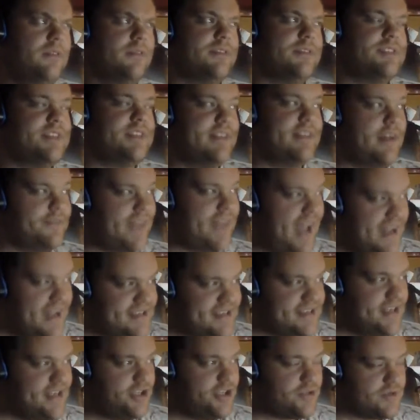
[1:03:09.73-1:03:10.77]
See, now
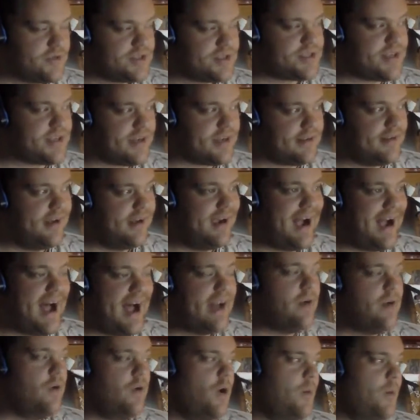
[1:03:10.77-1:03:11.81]
that's interesting. I
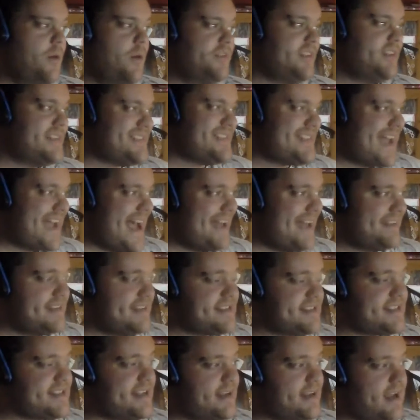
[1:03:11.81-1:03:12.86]
don't know about the
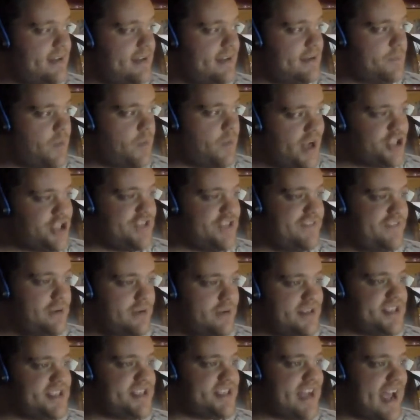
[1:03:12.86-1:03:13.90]
sadness and depression. If you were
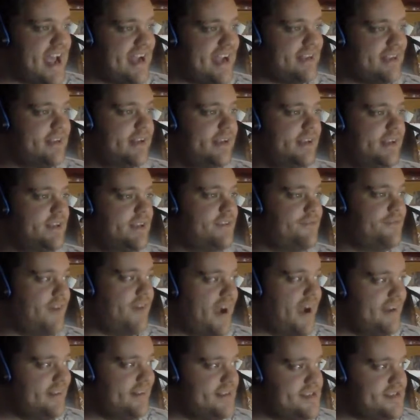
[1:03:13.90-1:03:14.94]
to stack the
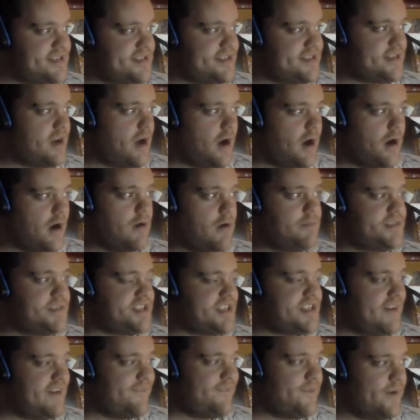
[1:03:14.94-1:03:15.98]
violence, harm,
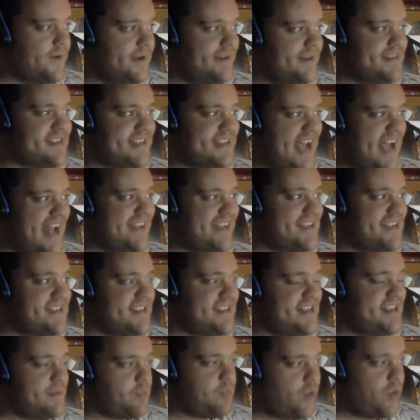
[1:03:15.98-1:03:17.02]
suffering, sadness,
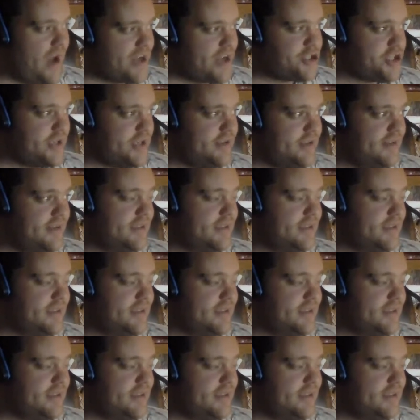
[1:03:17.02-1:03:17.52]
and depression,